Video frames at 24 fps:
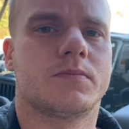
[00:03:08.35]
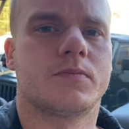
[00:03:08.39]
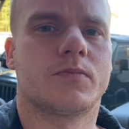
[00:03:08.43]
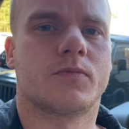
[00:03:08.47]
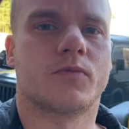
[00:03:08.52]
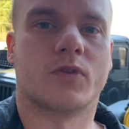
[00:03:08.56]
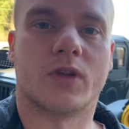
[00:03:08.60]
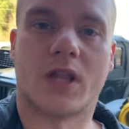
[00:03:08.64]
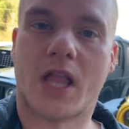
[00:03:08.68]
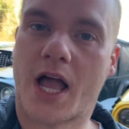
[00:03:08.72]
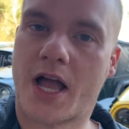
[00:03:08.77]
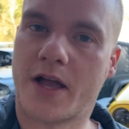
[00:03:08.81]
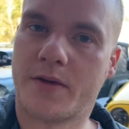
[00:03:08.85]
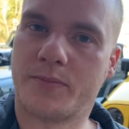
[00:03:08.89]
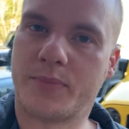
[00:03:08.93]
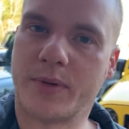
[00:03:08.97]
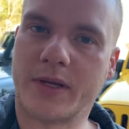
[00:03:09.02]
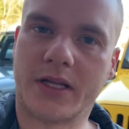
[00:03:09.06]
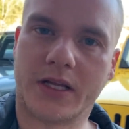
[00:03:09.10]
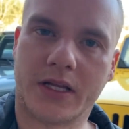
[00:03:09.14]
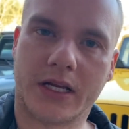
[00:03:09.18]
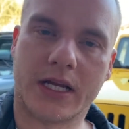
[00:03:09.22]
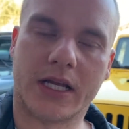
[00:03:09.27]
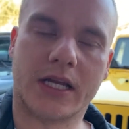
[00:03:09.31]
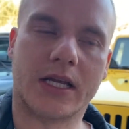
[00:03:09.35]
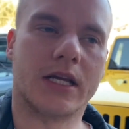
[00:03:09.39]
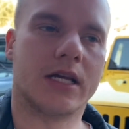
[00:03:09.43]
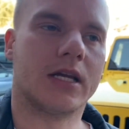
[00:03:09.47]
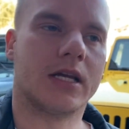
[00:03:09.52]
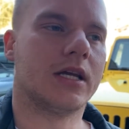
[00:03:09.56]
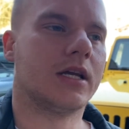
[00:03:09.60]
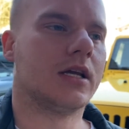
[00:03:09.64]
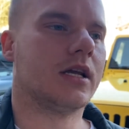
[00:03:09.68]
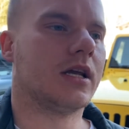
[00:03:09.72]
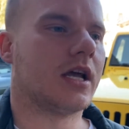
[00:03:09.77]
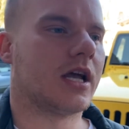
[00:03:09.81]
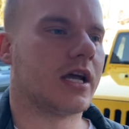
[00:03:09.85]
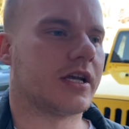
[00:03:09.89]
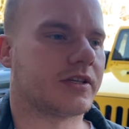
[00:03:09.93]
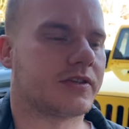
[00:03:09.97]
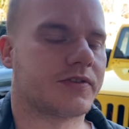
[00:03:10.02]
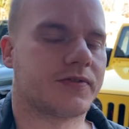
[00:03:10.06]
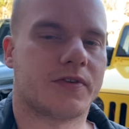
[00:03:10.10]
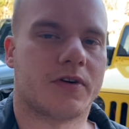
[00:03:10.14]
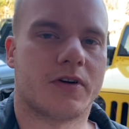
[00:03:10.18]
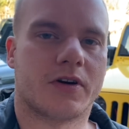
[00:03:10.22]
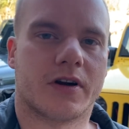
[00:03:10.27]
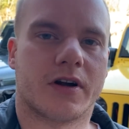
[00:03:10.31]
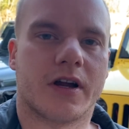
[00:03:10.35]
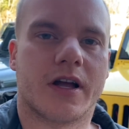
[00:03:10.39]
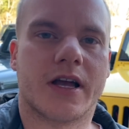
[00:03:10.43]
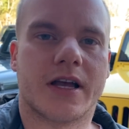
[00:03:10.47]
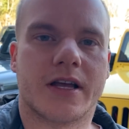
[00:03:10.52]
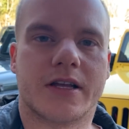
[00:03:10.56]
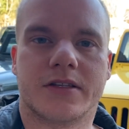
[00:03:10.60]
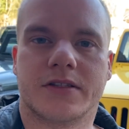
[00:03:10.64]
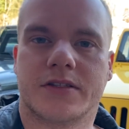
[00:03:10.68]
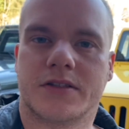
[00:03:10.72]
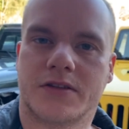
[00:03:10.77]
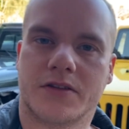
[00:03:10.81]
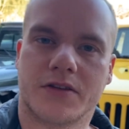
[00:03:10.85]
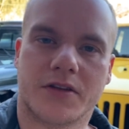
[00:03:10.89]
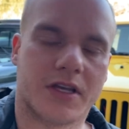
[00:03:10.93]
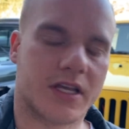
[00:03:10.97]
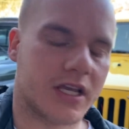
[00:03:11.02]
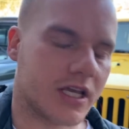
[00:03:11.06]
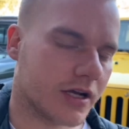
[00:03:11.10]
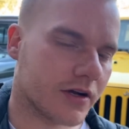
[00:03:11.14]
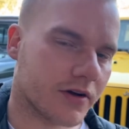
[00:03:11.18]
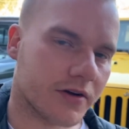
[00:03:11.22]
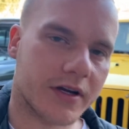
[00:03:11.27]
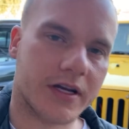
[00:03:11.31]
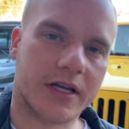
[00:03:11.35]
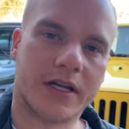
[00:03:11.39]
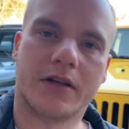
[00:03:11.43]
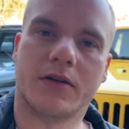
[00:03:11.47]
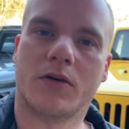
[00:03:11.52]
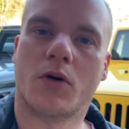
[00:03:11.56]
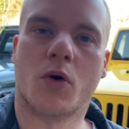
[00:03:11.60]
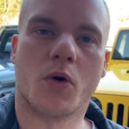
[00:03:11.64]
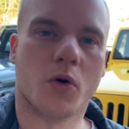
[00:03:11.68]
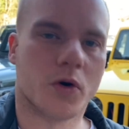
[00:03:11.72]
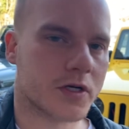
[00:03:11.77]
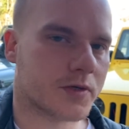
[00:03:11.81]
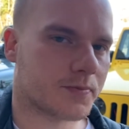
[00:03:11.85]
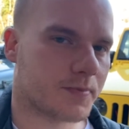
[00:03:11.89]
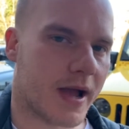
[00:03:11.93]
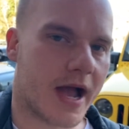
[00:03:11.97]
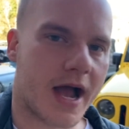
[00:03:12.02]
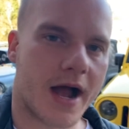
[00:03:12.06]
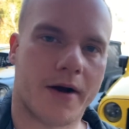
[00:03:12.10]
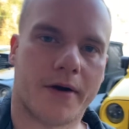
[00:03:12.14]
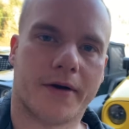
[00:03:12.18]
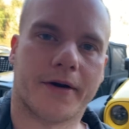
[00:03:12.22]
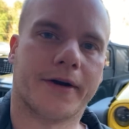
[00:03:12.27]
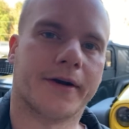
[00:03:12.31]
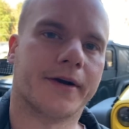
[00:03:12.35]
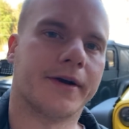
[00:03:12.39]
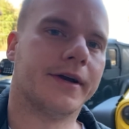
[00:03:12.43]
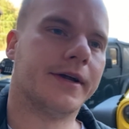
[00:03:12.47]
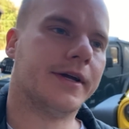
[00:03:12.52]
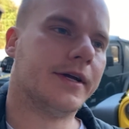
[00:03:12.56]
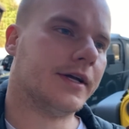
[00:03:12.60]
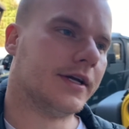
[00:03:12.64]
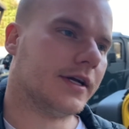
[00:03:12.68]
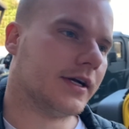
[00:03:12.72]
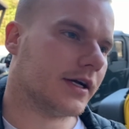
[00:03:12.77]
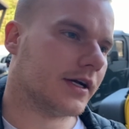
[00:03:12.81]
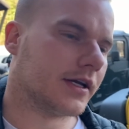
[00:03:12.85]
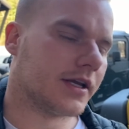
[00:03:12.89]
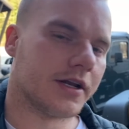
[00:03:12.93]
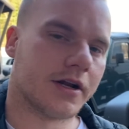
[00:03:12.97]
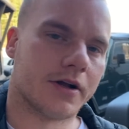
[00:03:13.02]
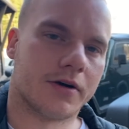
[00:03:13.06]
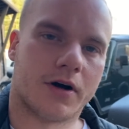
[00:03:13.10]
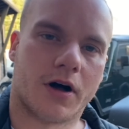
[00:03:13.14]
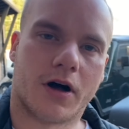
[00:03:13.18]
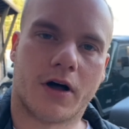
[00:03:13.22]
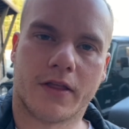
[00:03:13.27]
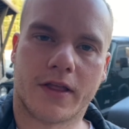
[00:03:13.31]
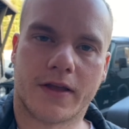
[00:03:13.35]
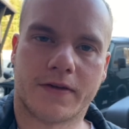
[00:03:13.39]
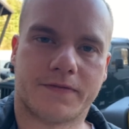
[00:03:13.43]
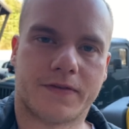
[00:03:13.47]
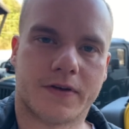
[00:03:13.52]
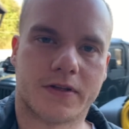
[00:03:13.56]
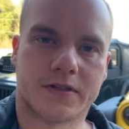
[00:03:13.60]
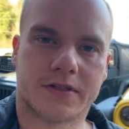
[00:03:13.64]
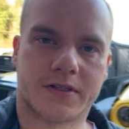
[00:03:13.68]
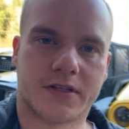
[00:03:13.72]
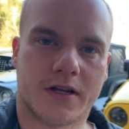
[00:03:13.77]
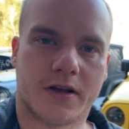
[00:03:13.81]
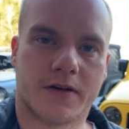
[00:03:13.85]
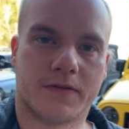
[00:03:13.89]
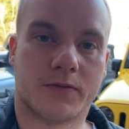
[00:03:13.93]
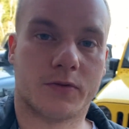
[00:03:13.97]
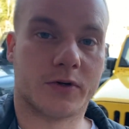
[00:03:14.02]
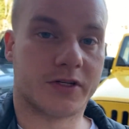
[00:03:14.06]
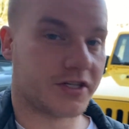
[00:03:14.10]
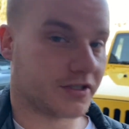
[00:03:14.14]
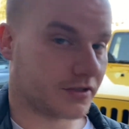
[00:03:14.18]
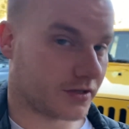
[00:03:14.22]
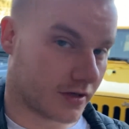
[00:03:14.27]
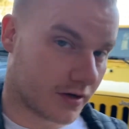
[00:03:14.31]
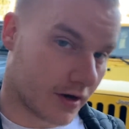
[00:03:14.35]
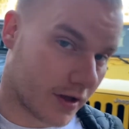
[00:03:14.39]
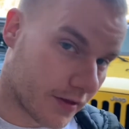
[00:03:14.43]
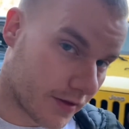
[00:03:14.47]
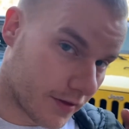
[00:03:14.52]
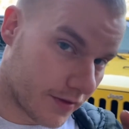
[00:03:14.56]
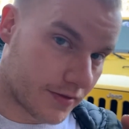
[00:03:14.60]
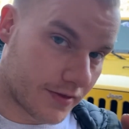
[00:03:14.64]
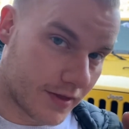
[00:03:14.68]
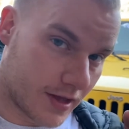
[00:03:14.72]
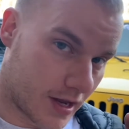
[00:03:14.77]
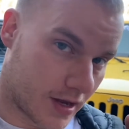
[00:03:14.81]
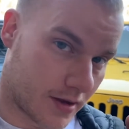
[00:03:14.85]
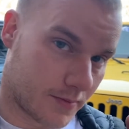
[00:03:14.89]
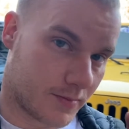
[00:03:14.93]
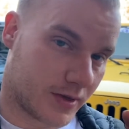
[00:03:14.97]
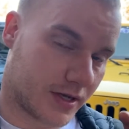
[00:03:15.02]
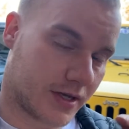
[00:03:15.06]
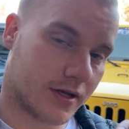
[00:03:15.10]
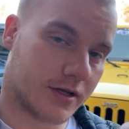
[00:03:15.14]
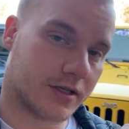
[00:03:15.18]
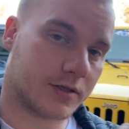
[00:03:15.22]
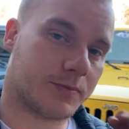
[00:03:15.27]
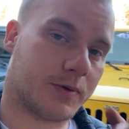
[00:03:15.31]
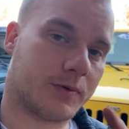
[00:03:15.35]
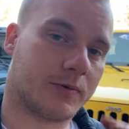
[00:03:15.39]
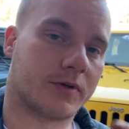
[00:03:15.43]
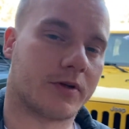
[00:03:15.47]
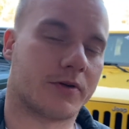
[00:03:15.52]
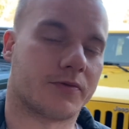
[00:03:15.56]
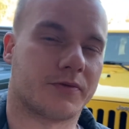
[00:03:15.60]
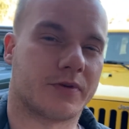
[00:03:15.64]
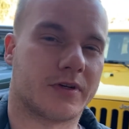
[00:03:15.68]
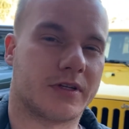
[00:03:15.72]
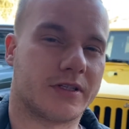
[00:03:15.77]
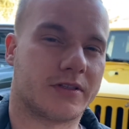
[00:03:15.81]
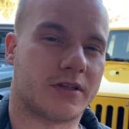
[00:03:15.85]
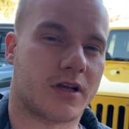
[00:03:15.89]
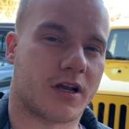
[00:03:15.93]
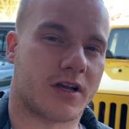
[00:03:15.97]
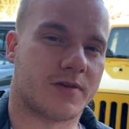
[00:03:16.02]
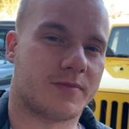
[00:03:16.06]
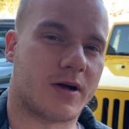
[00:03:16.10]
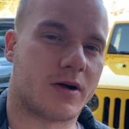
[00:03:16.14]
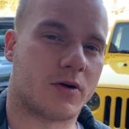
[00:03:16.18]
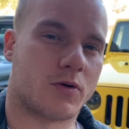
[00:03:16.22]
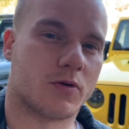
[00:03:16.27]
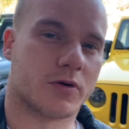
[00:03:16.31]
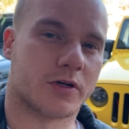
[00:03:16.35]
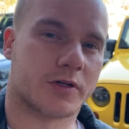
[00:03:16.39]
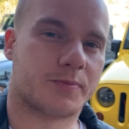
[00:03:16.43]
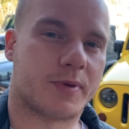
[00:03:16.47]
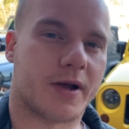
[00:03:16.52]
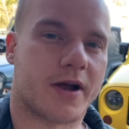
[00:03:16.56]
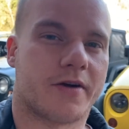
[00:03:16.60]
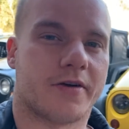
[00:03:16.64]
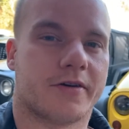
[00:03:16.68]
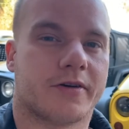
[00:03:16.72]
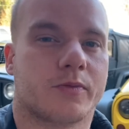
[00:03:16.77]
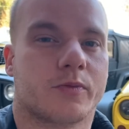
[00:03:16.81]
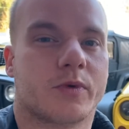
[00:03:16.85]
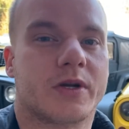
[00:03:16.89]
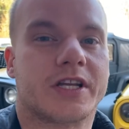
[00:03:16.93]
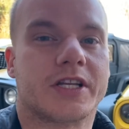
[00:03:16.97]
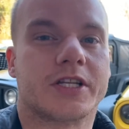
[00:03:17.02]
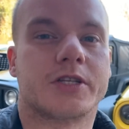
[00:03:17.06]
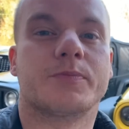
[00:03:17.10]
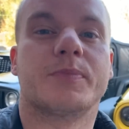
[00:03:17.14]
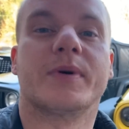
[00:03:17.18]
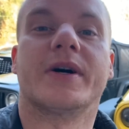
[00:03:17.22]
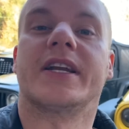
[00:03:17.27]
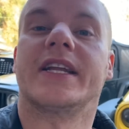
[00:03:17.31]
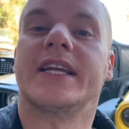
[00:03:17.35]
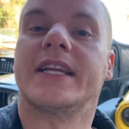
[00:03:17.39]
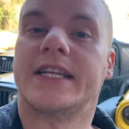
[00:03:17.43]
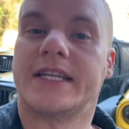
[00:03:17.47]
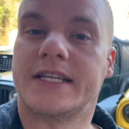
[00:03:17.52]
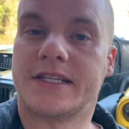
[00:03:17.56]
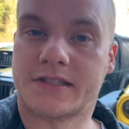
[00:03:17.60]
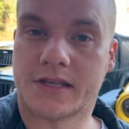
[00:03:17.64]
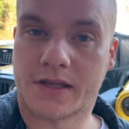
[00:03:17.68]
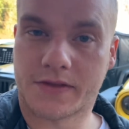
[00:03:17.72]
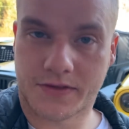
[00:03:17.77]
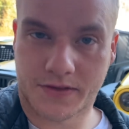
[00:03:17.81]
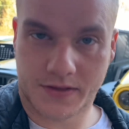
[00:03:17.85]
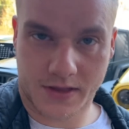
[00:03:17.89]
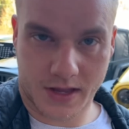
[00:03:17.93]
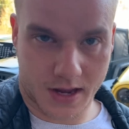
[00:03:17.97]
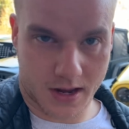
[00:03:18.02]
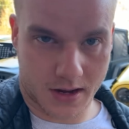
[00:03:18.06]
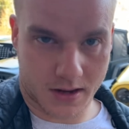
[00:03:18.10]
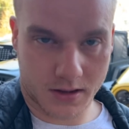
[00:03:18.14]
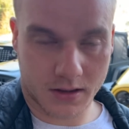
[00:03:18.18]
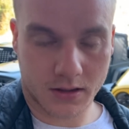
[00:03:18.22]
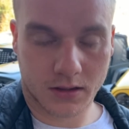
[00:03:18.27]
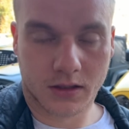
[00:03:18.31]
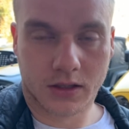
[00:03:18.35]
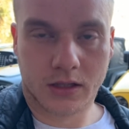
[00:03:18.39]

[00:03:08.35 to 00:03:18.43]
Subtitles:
reliability, as far as gearing, horsepower, all that fun stuff, which is another thing, because people don't really talk about horsepower on a winch, but it is a thing.